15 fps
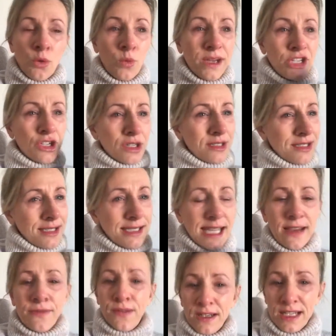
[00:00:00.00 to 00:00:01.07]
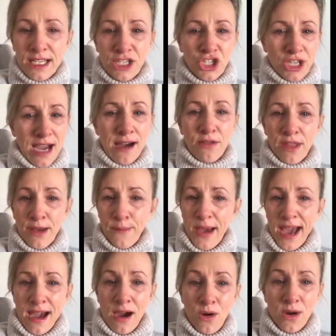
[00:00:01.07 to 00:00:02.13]
we should definitely shout them
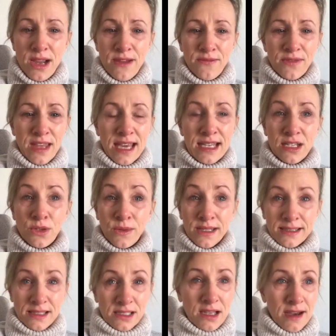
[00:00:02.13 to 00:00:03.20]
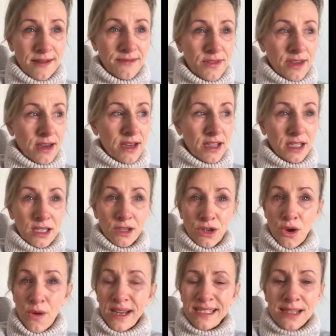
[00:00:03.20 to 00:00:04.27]
out if they're doing stuff that,
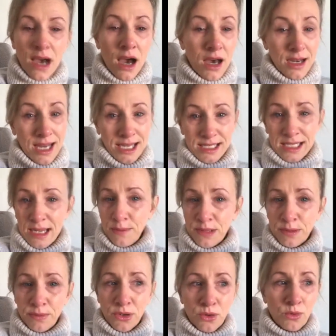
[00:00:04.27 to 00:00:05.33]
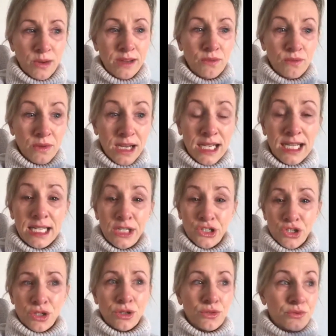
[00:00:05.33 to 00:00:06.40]
is unacceptable. We really
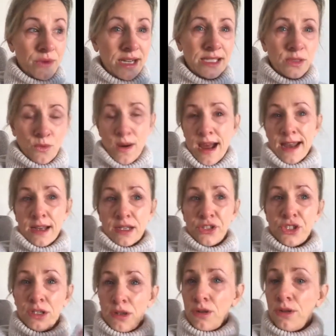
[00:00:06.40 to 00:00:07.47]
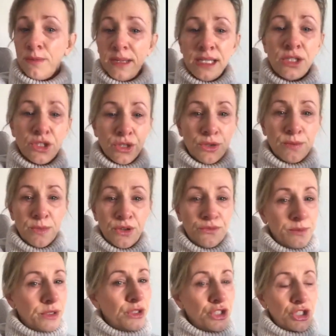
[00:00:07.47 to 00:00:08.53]
should raise awareness. The Me Too
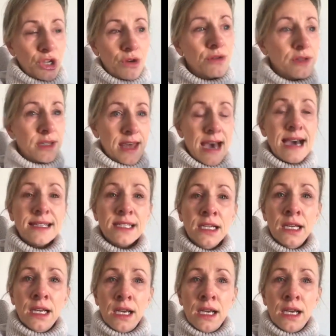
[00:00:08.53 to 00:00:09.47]
movement showed that.